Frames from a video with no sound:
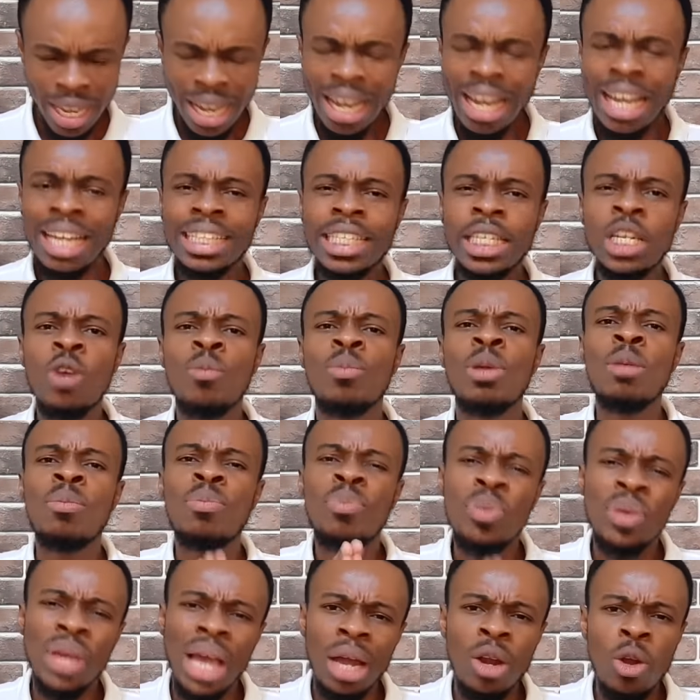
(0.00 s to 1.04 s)
It no be
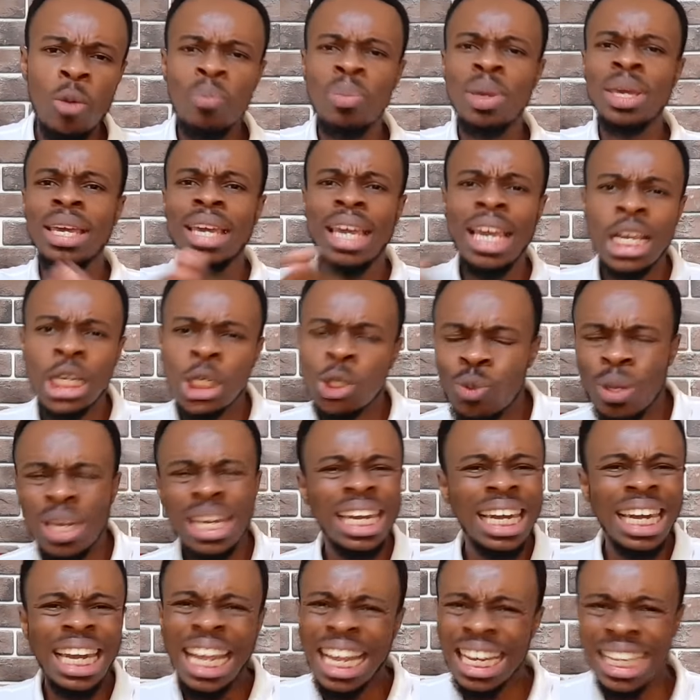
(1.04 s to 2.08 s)
piano begins with
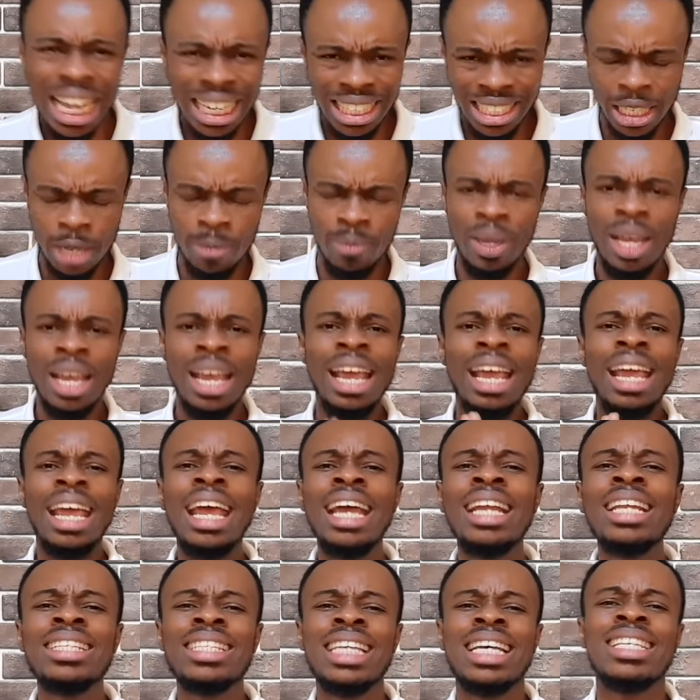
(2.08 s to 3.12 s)
leadership.
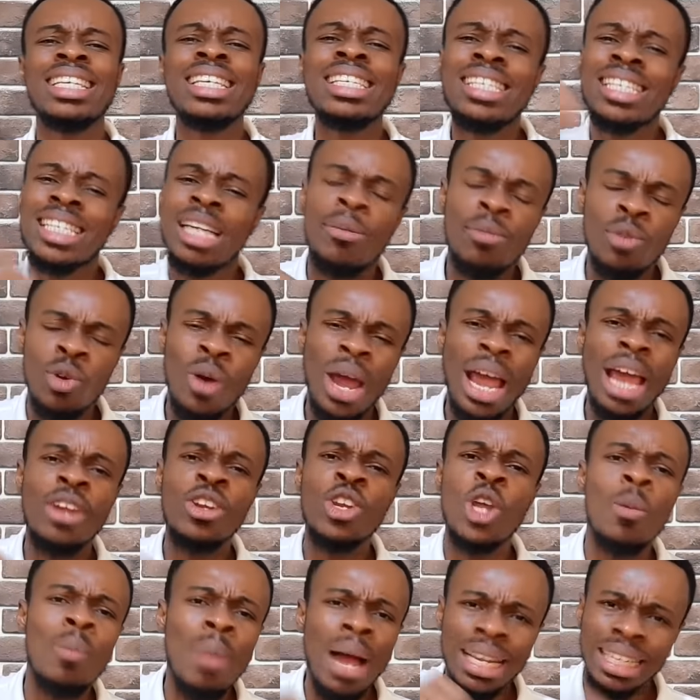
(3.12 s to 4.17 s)
It is a system no and
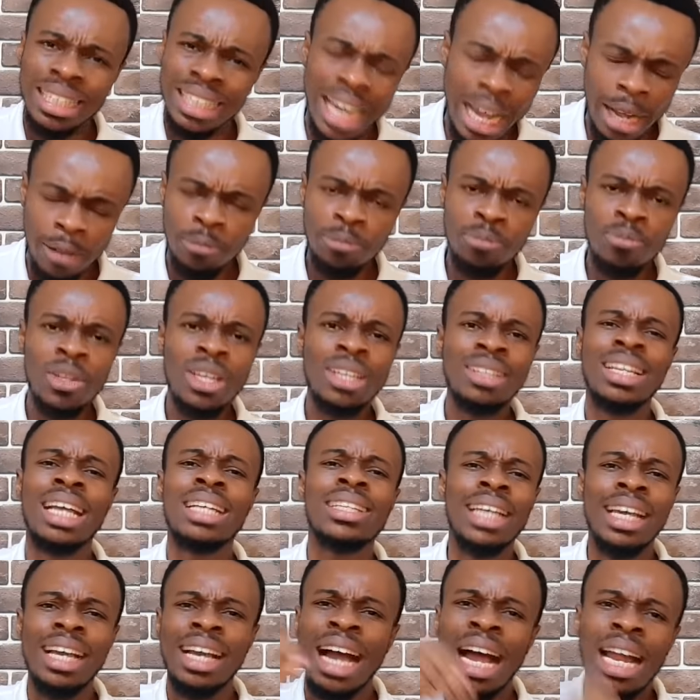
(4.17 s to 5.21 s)
you man yet.
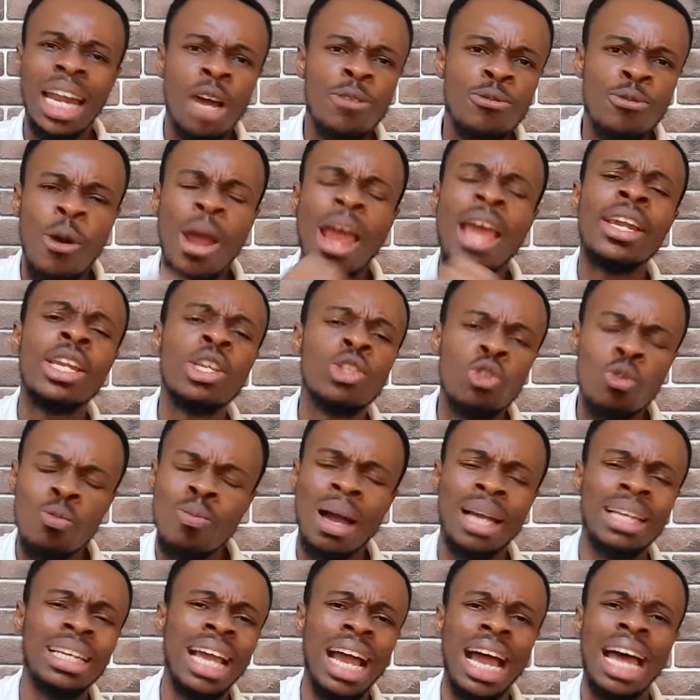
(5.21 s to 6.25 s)
That's a Ghana for any
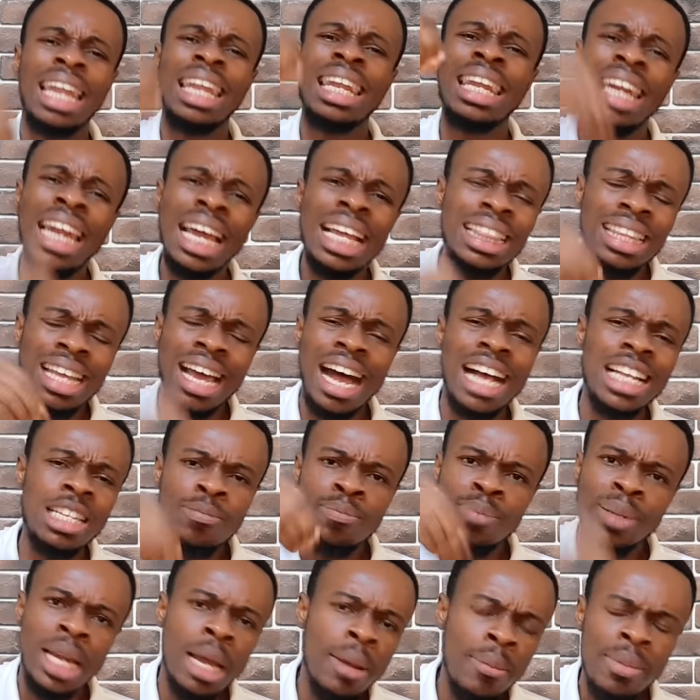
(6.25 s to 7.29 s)
subanya. Let us
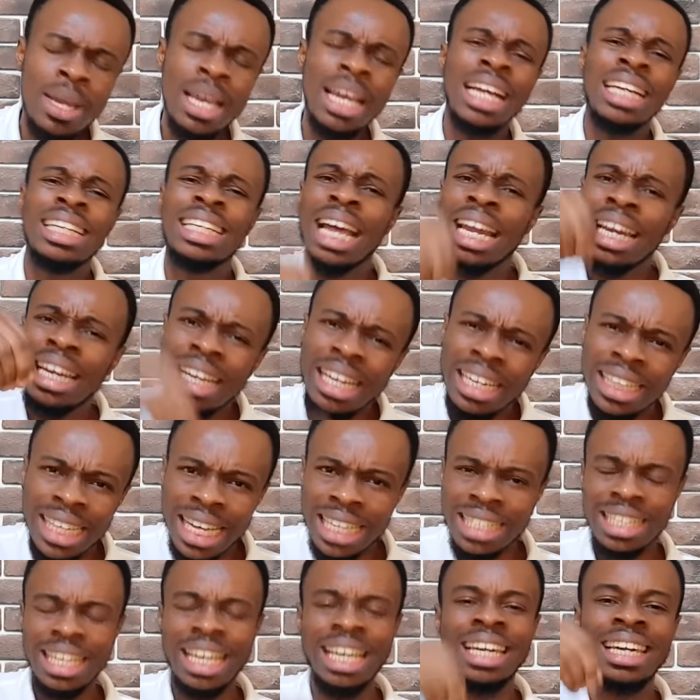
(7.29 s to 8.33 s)
blame the
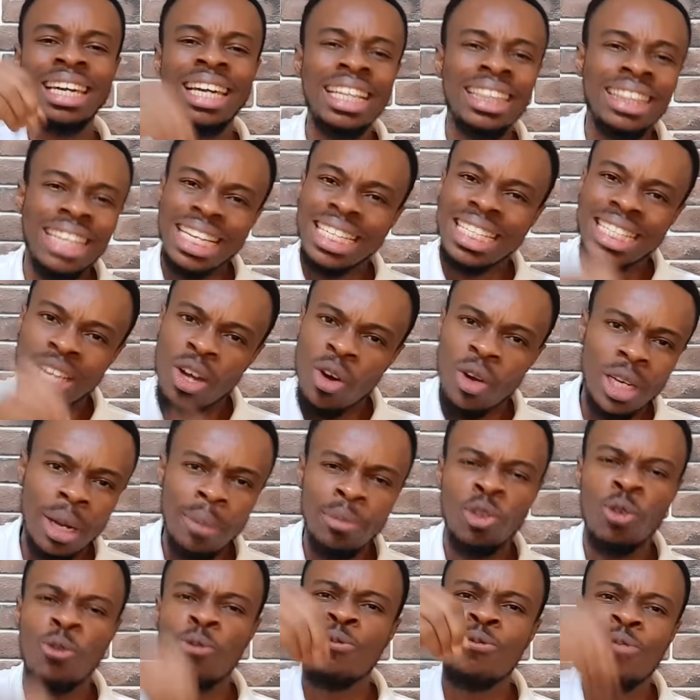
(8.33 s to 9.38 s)
leaders and let us tell
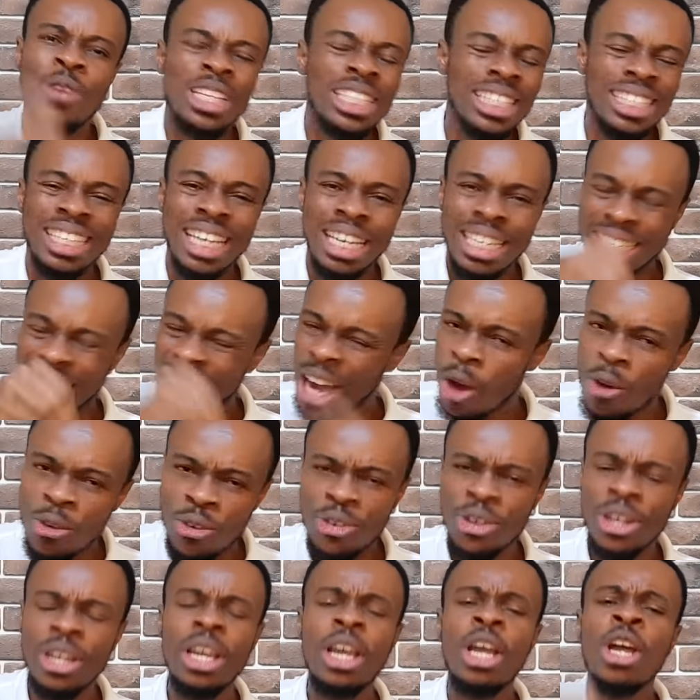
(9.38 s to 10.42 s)
them to fix this
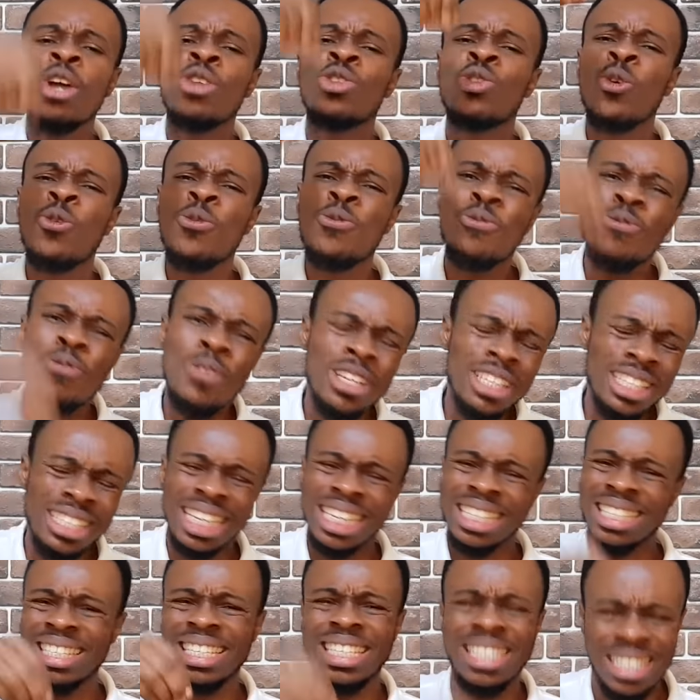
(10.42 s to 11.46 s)
country, to fix
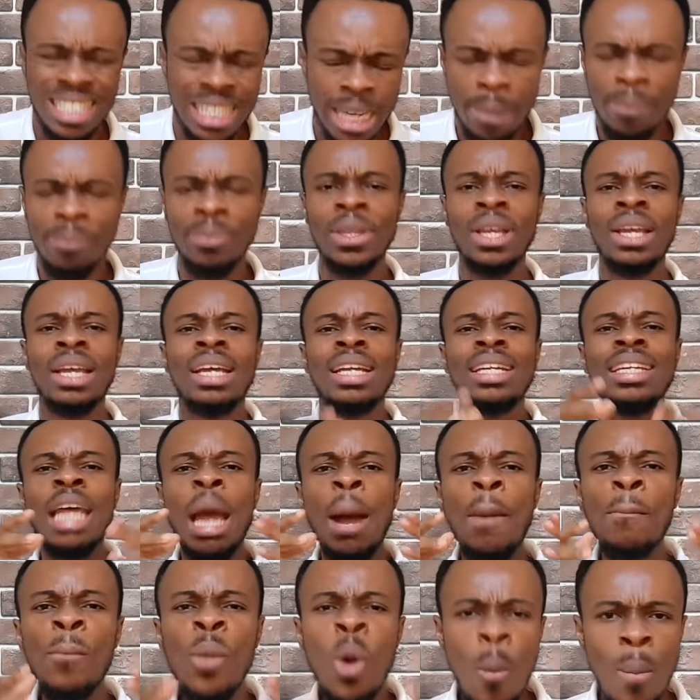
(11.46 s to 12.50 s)
the system.
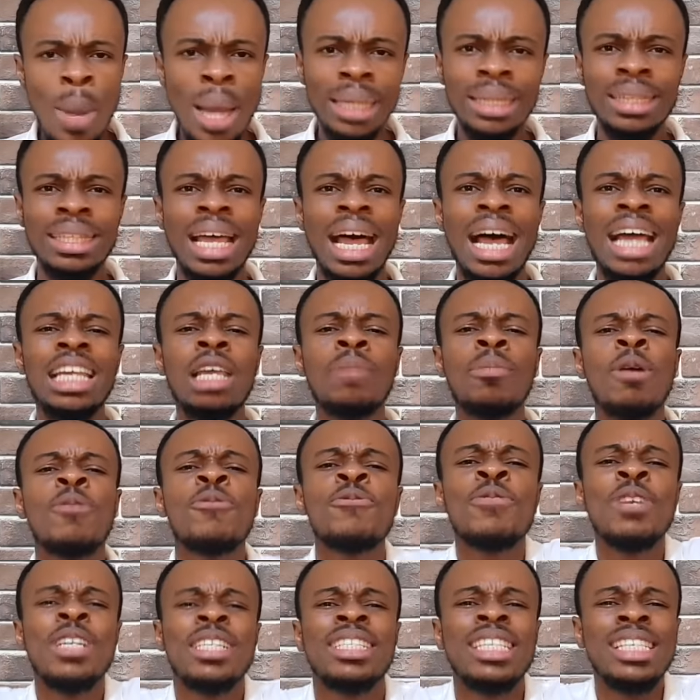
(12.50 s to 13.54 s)
The moment that you
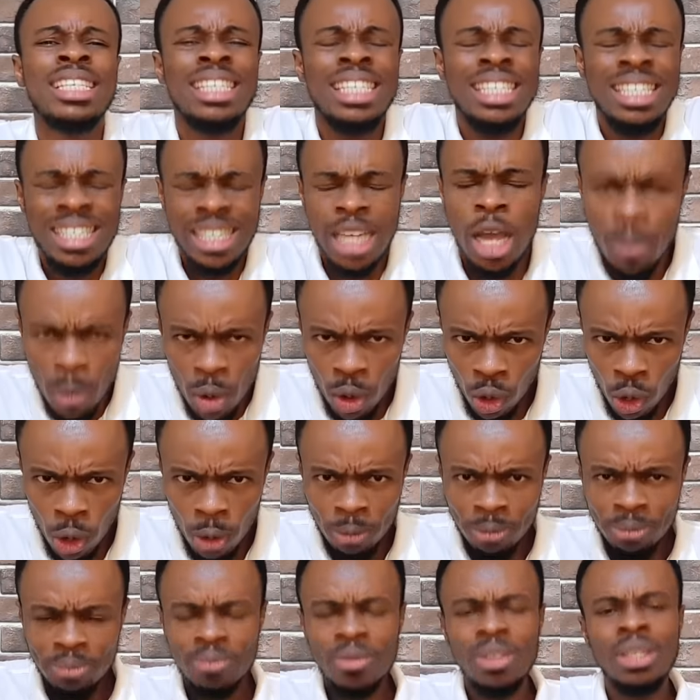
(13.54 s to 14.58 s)
fix the system or
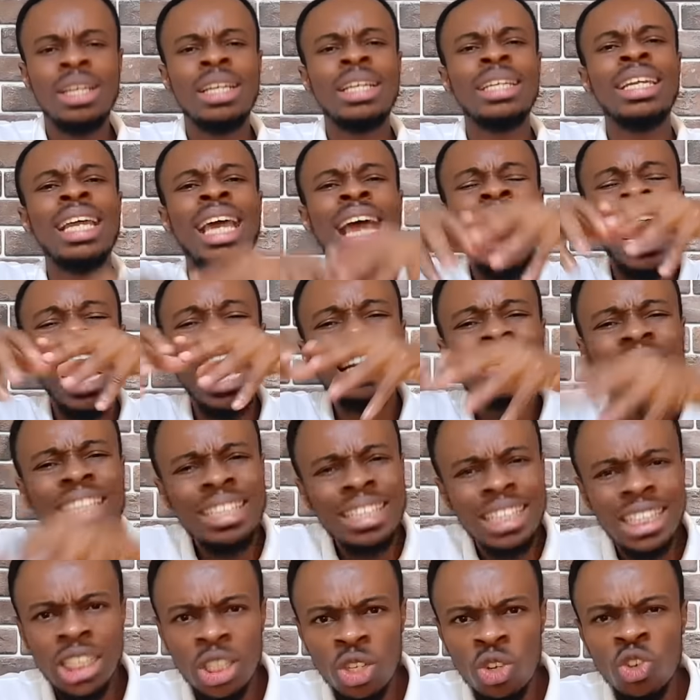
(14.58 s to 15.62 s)
not, the
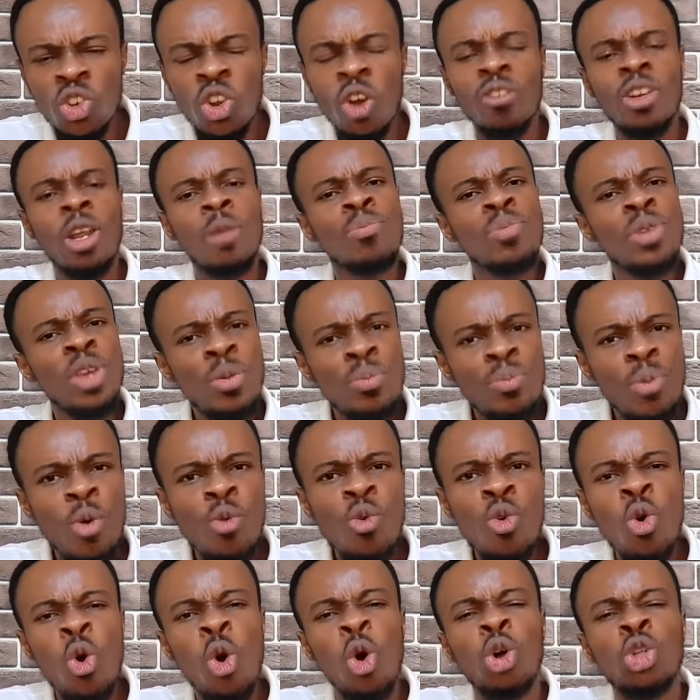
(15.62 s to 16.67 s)
attitude of the people
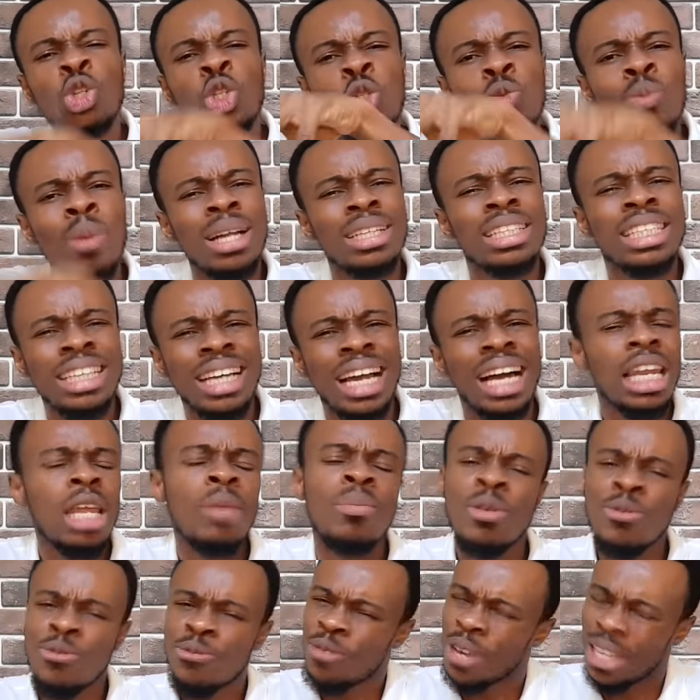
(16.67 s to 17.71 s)
will automatically
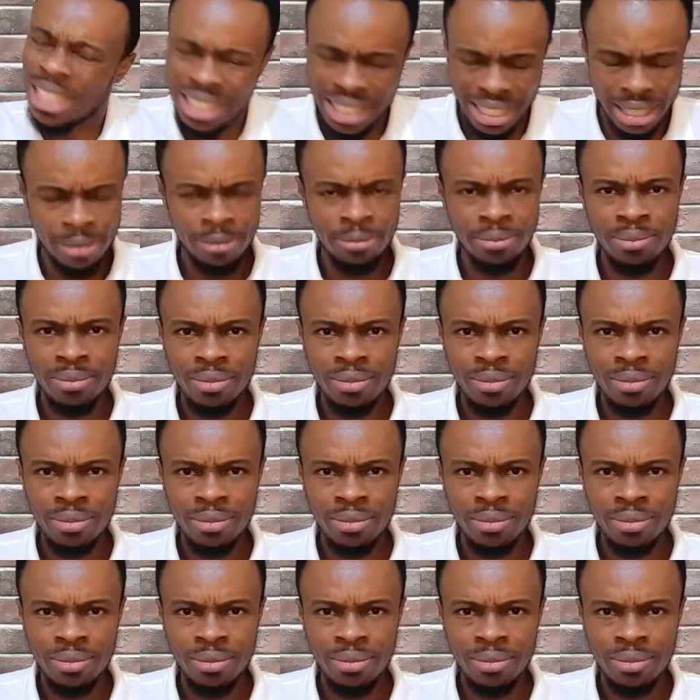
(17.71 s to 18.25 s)
be fixed.